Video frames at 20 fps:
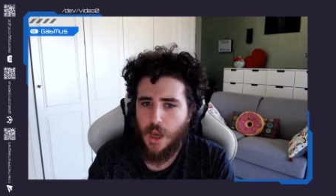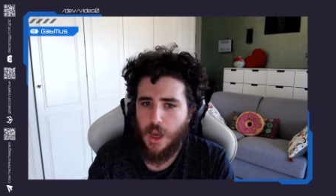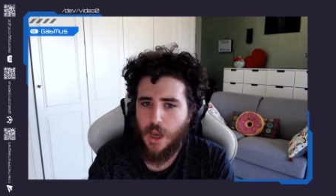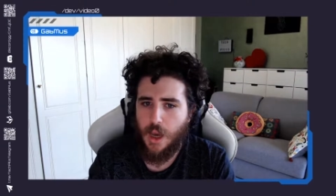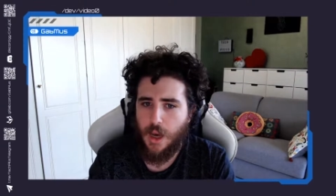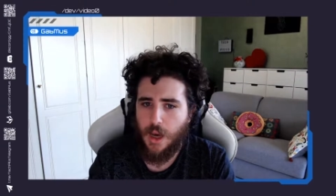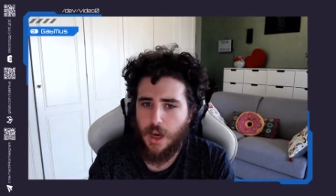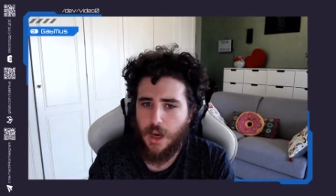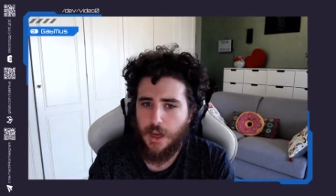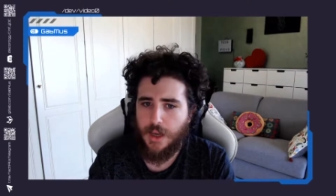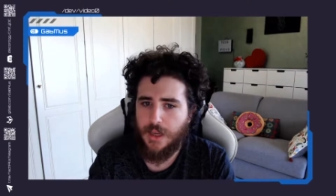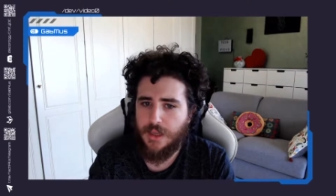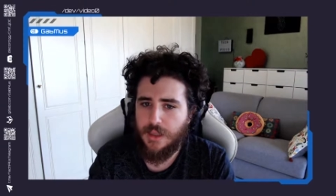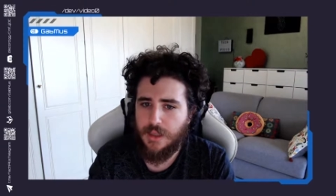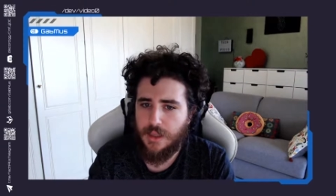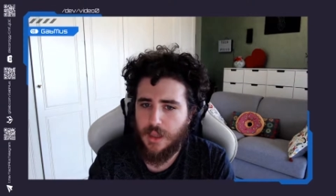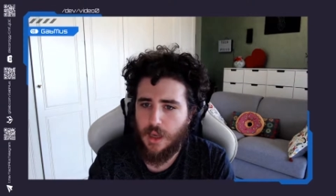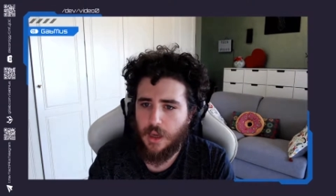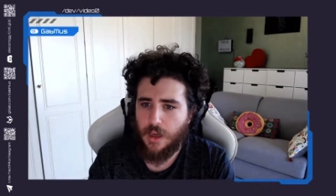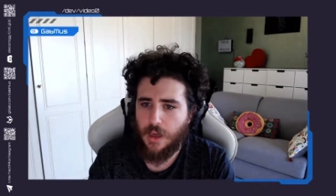Another
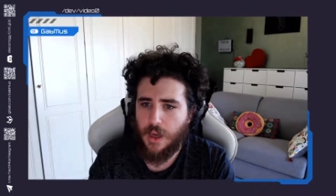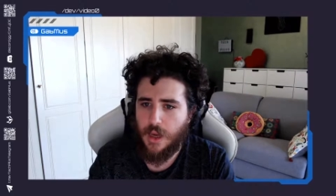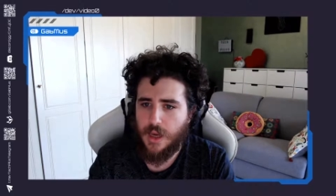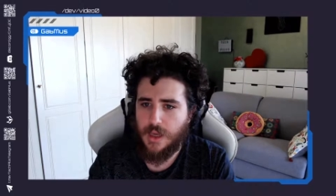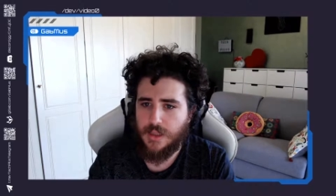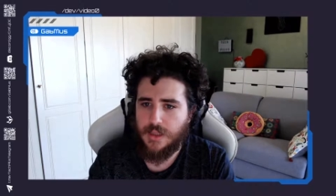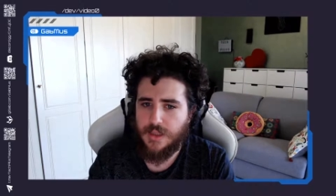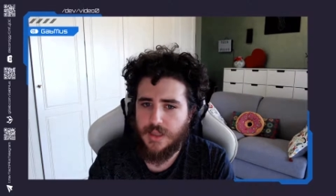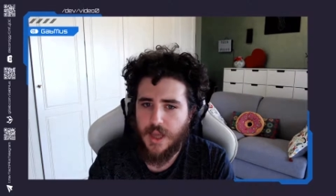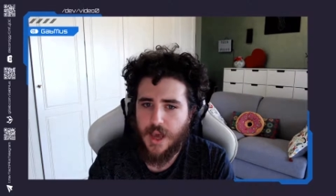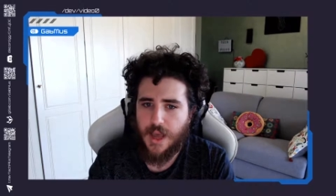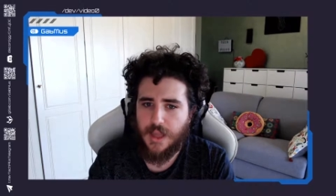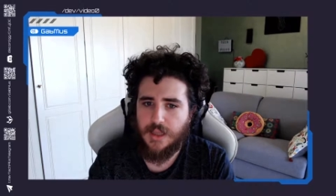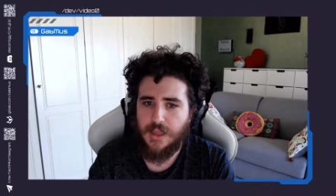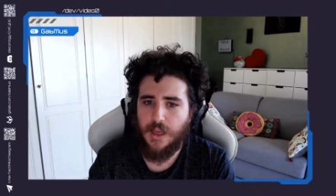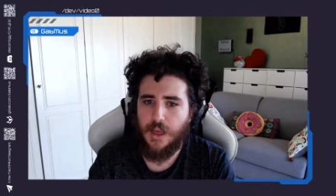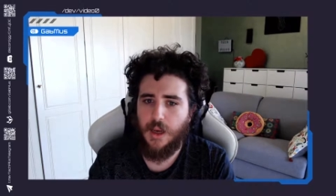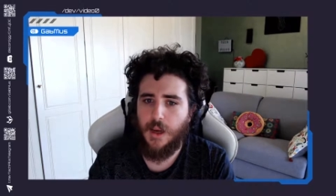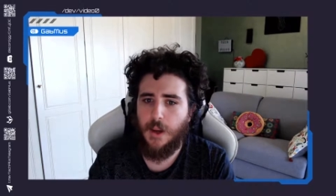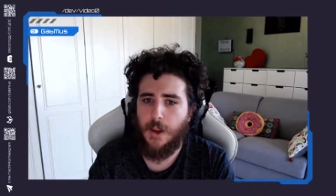thing is
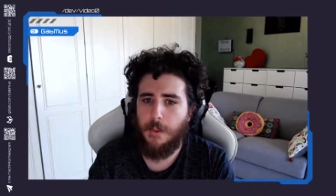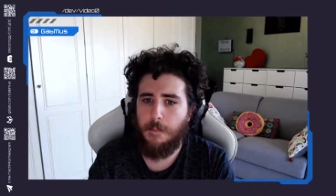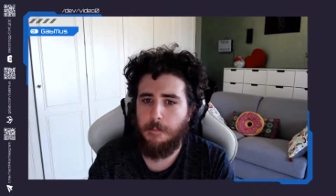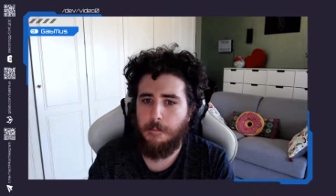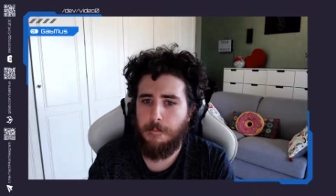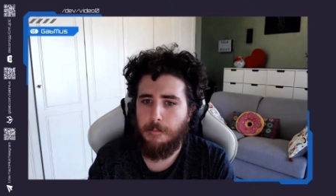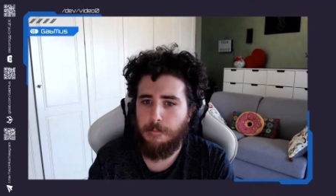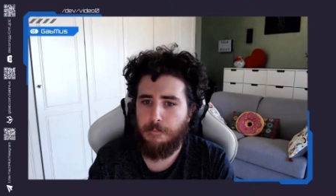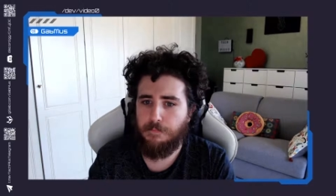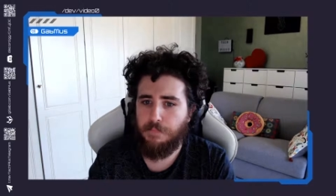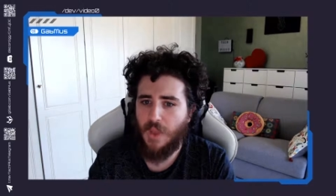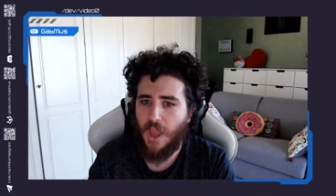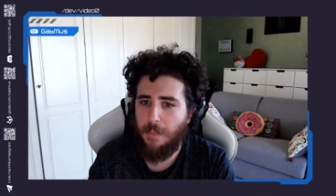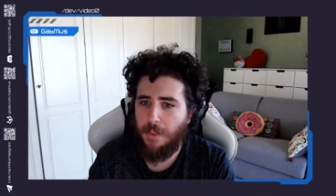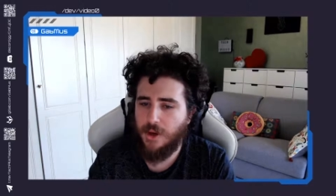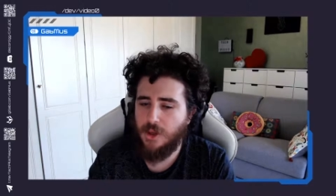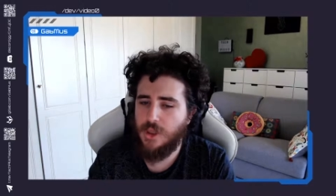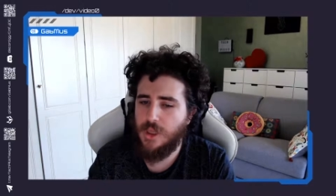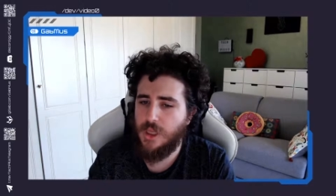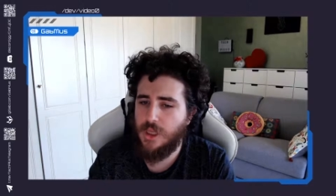that
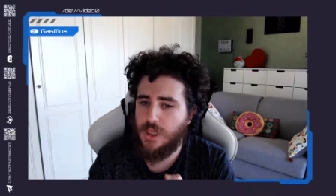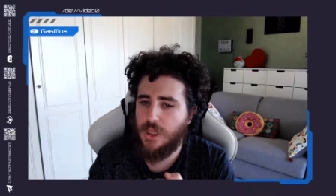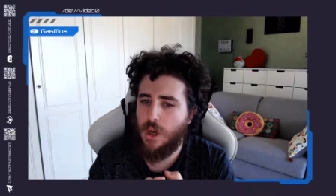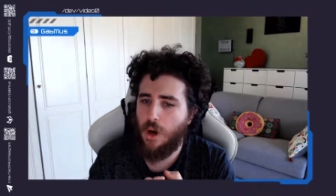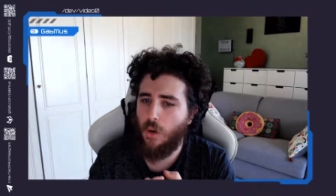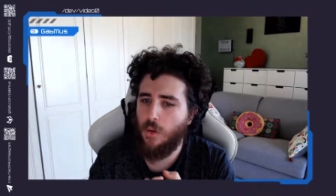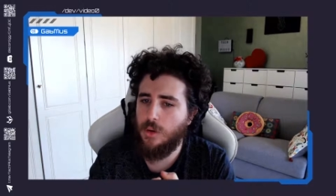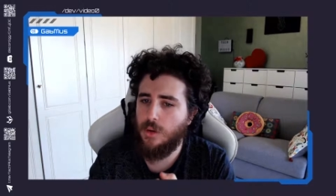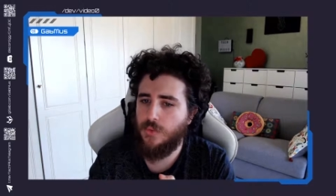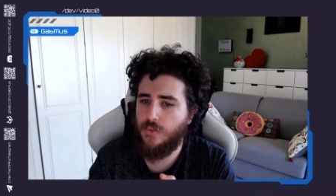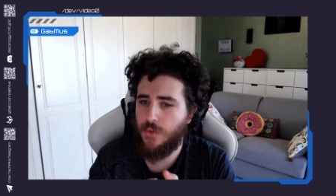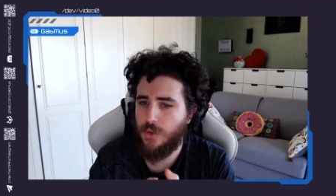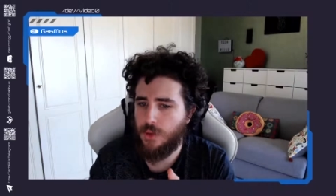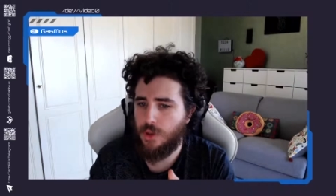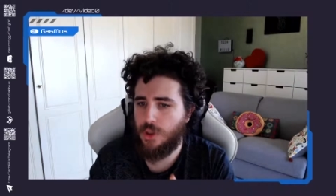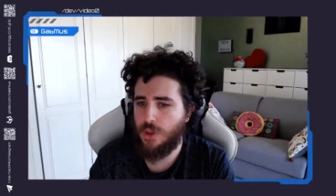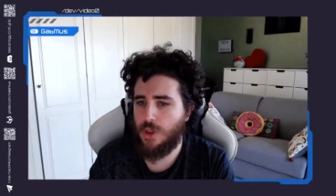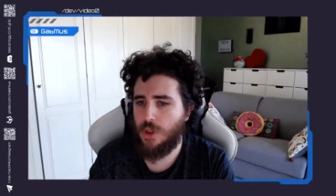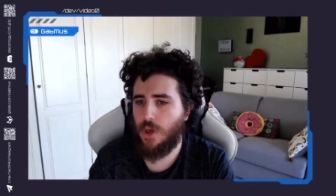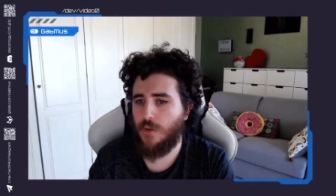apparently the older
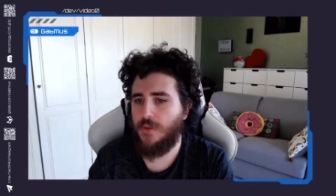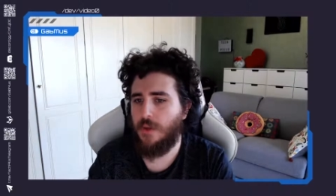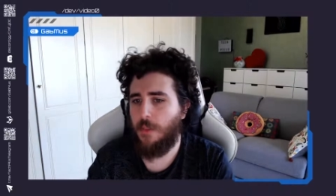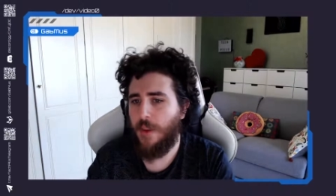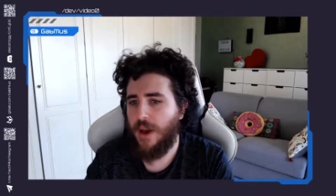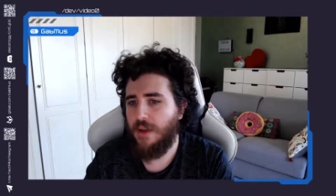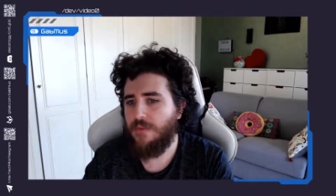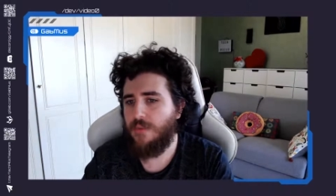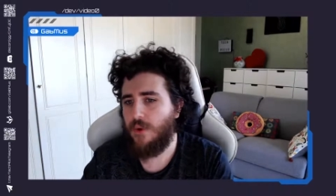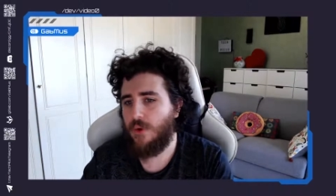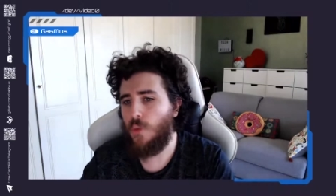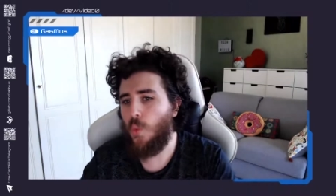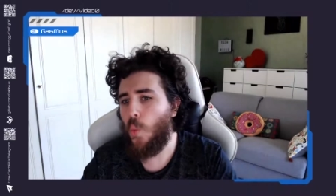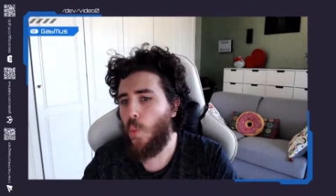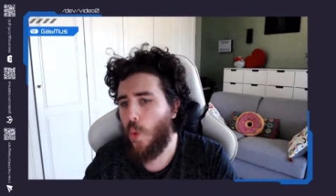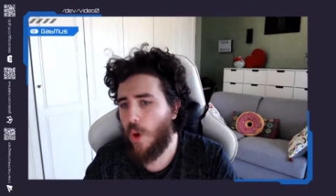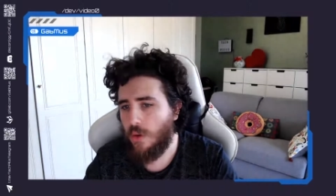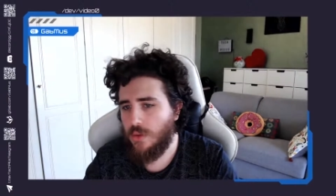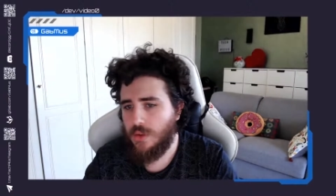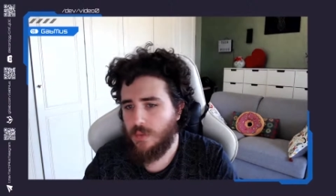versions of the PinePhone
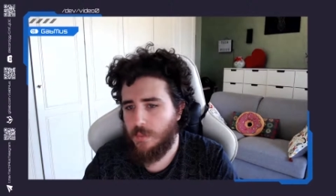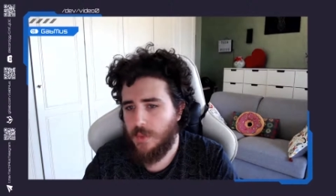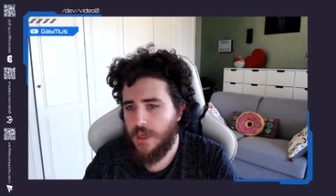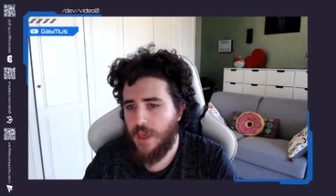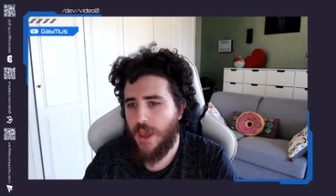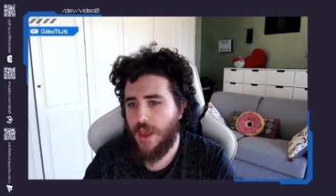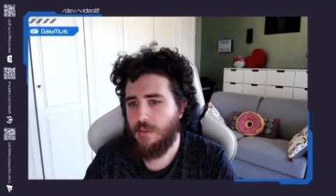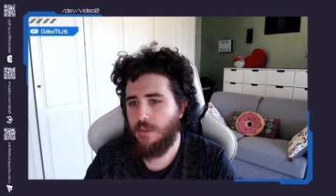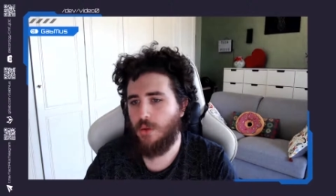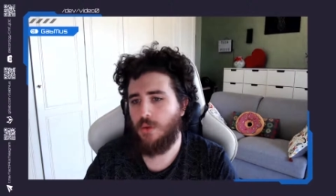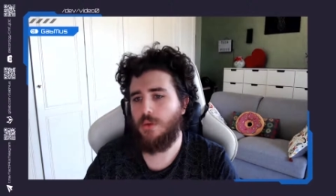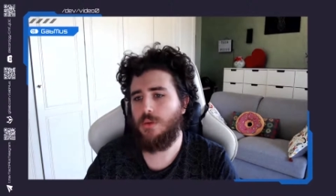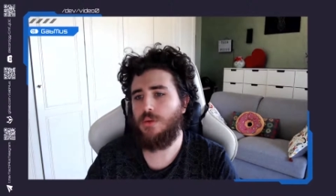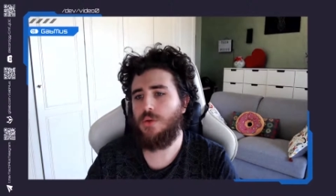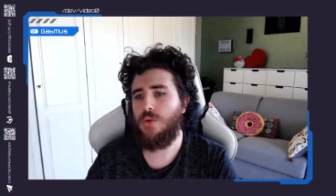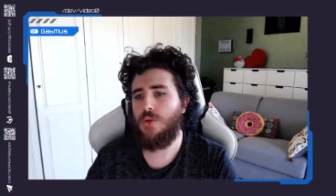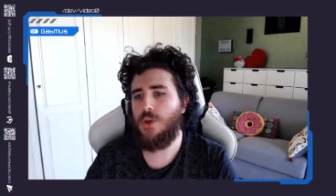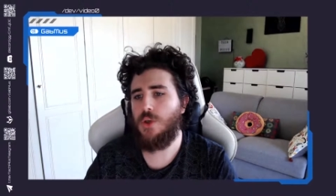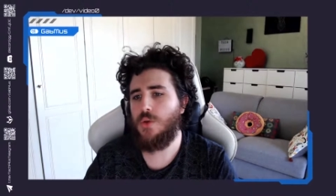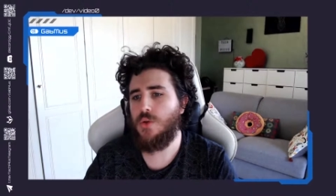won't be able
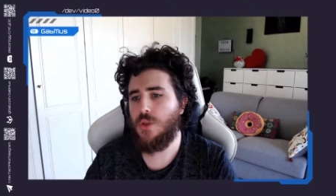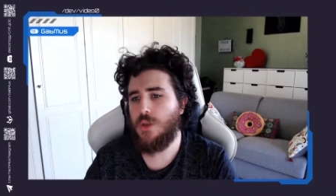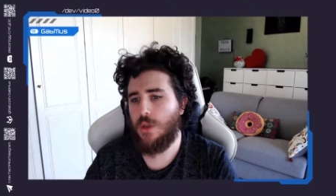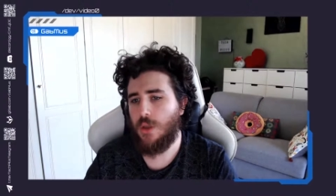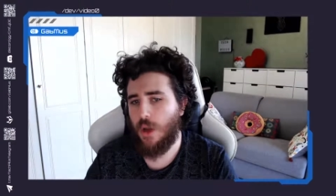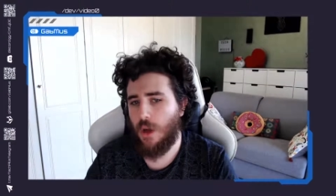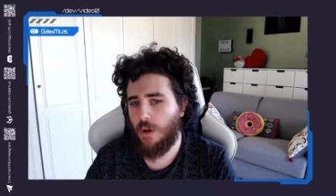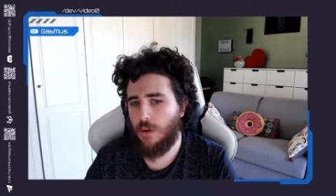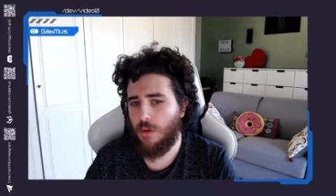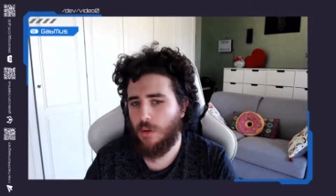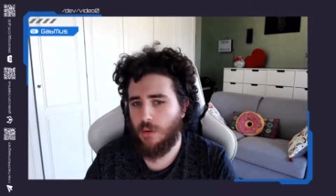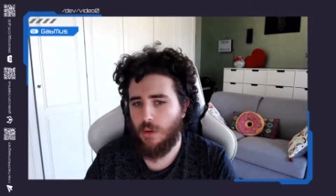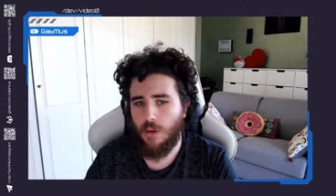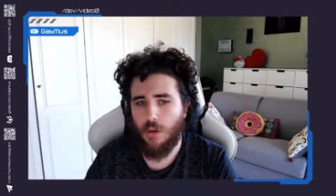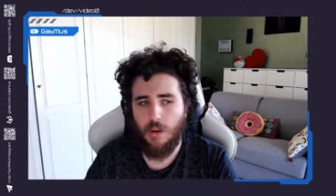to use the dongle,